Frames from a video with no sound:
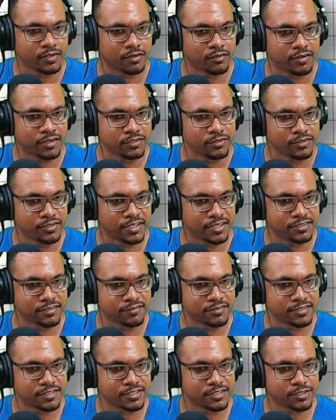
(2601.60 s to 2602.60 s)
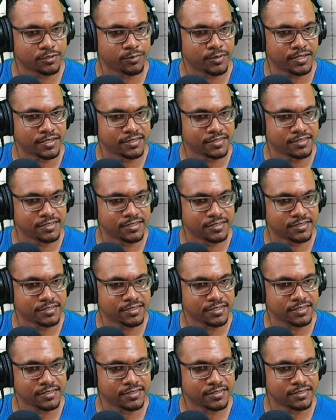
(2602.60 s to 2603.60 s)
All right, so negative 6 squared is
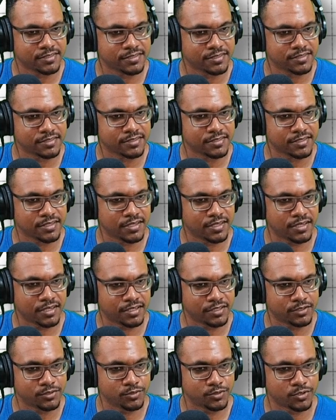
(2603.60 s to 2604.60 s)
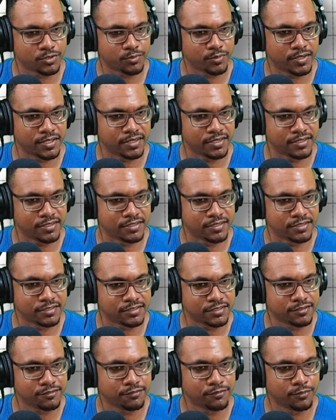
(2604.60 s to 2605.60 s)
36 and 2 squared
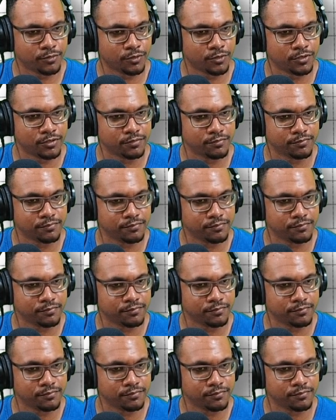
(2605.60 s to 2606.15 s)
is 4.